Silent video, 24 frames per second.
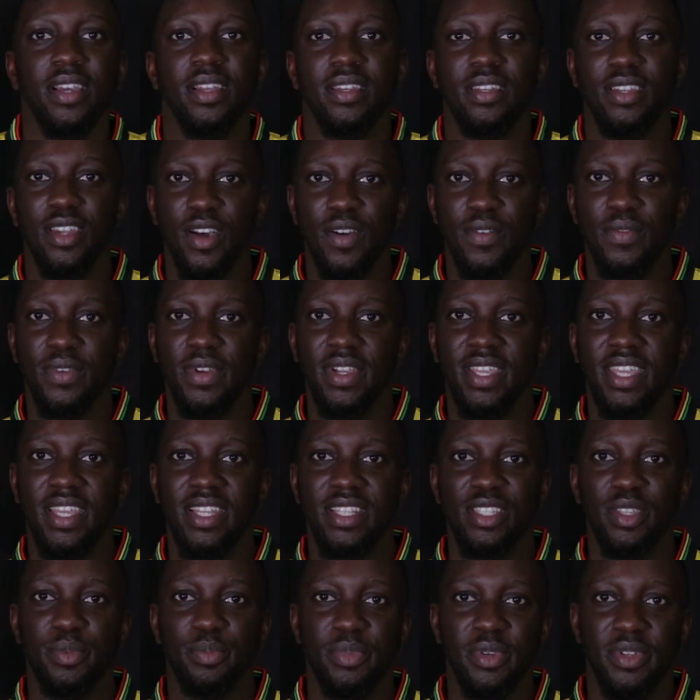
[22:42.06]
don't forget
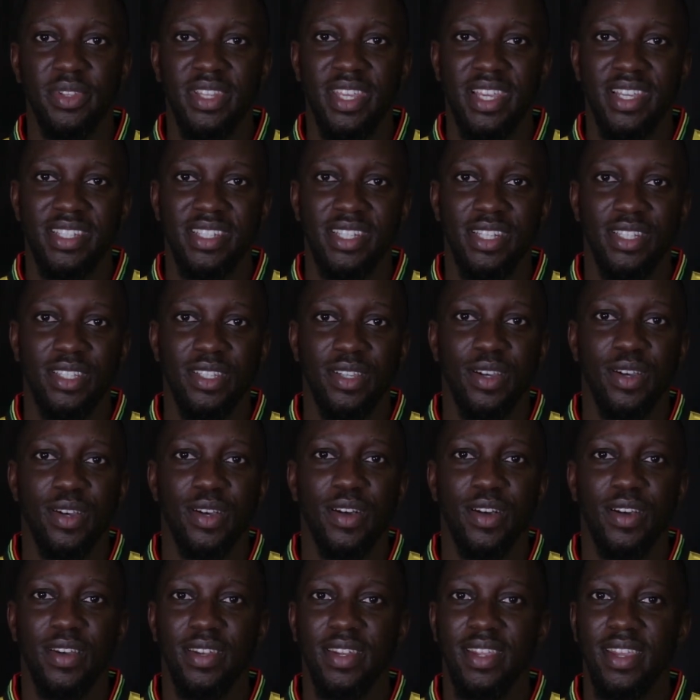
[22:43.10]
to put that shit
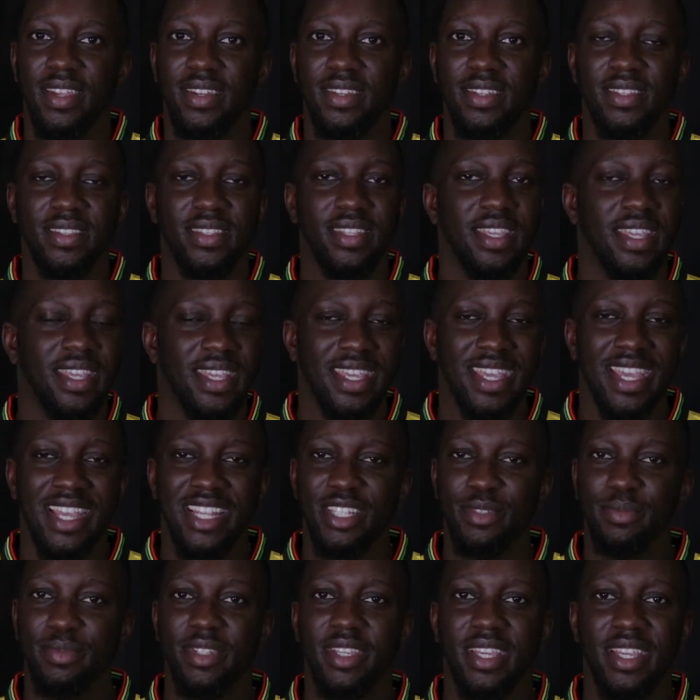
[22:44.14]
on anything.
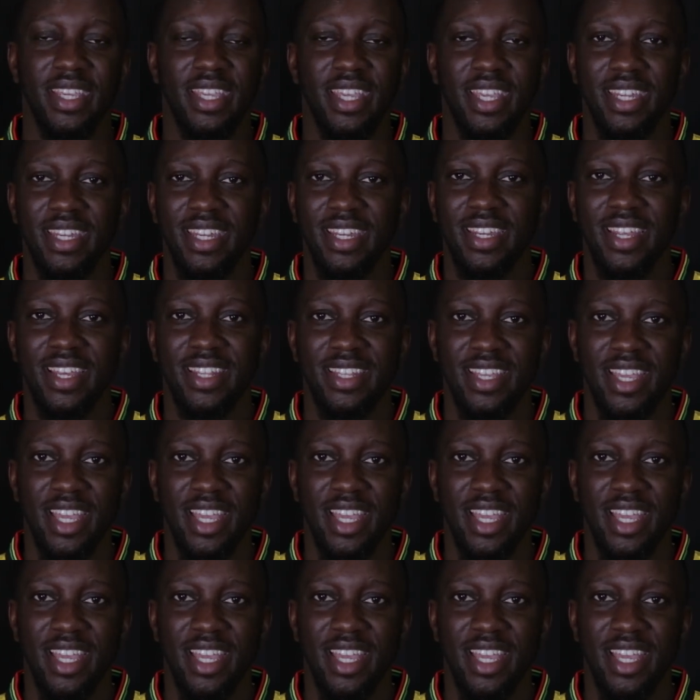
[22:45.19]
Catch me again in other